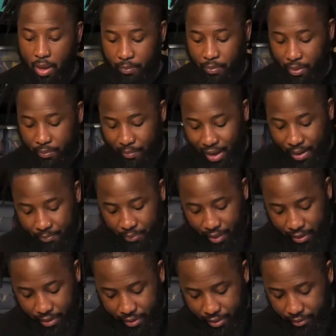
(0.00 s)
But my
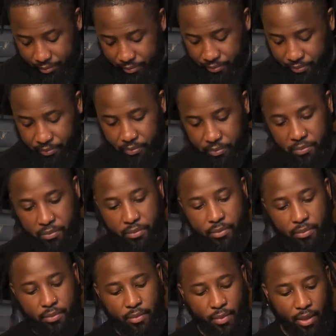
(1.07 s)
pair,
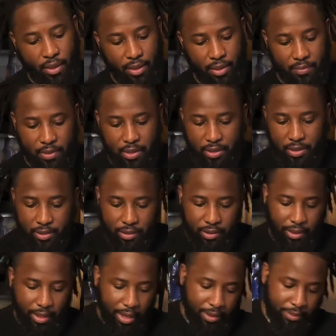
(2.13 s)
let me just
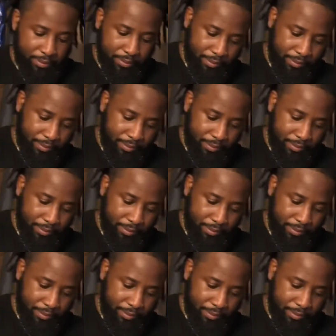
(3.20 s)
look at them.